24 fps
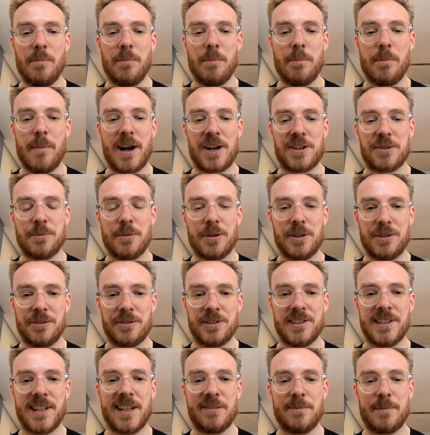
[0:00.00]
much more new
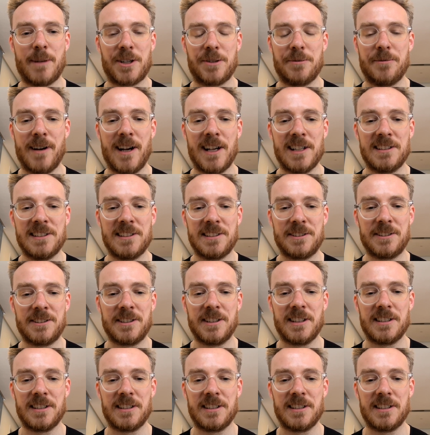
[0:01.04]
stuff much faster?